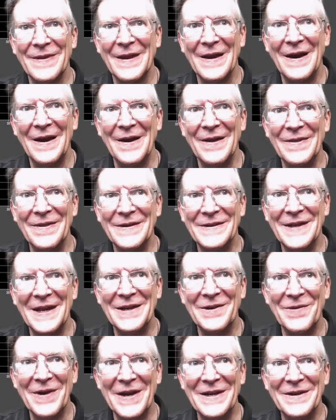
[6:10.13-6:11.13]

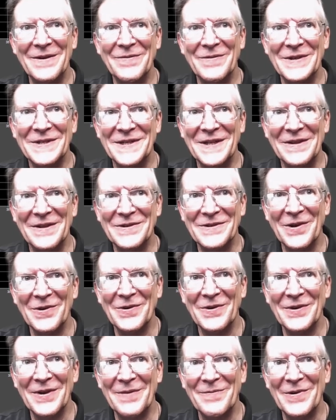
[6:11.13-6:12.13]
data rate, we see the
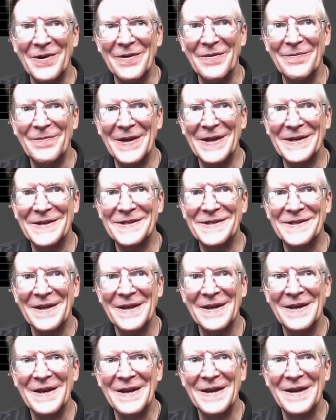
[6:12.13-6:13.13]
total number of bits
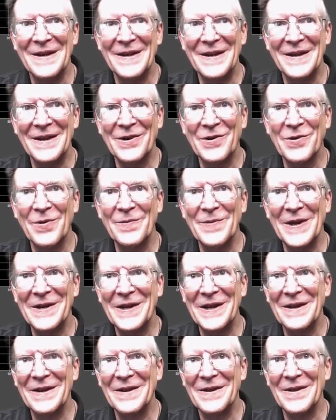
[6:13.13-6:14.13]

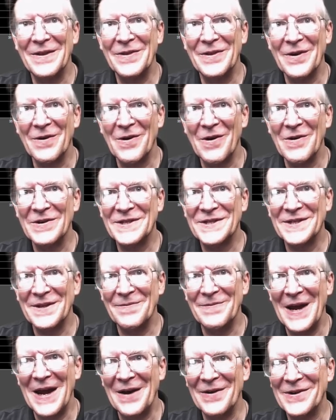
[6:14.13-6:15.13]
incrementing. There are
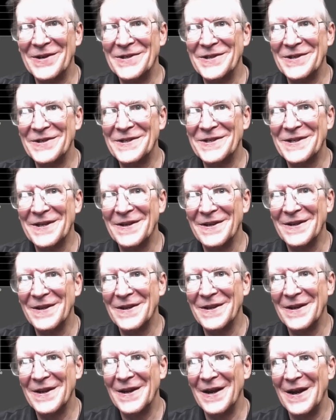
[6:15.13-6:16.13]
some outages,
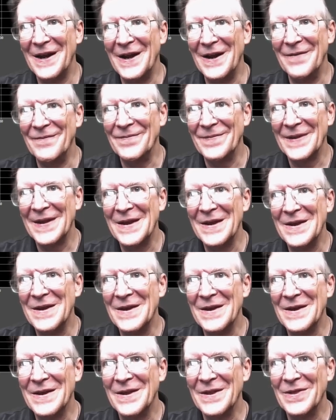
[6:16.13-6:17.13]

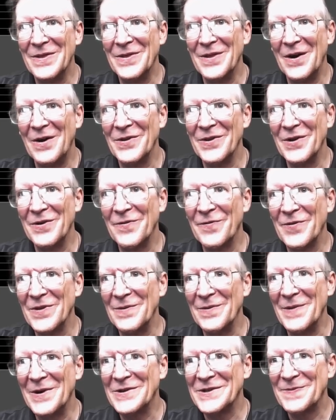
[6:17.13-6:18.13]
although for the
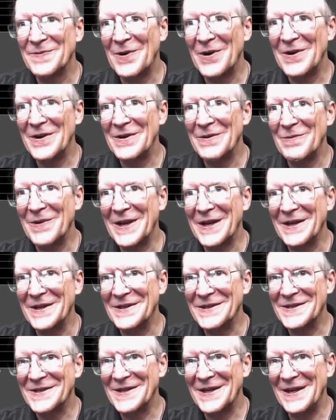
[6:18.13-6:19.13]
most part we
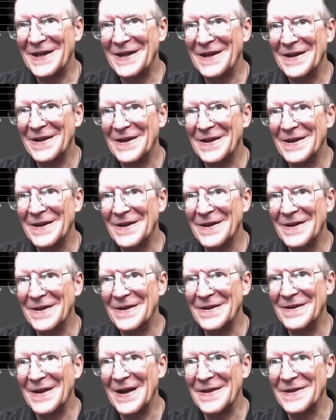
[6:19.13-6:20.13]
can see
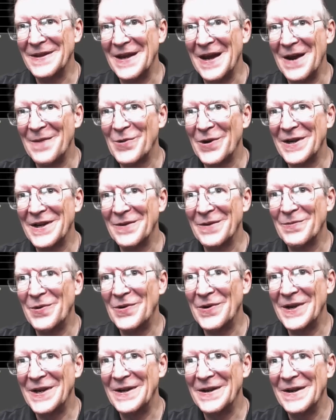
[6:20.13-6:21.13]
that the operating
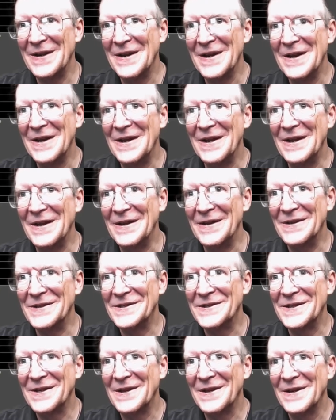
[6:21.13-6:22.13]
point
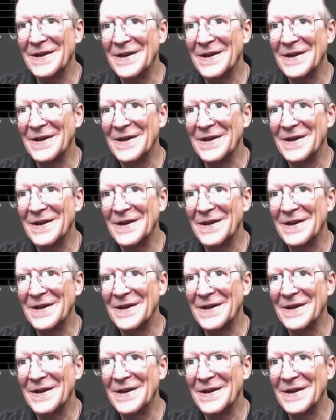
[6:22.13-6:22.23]
is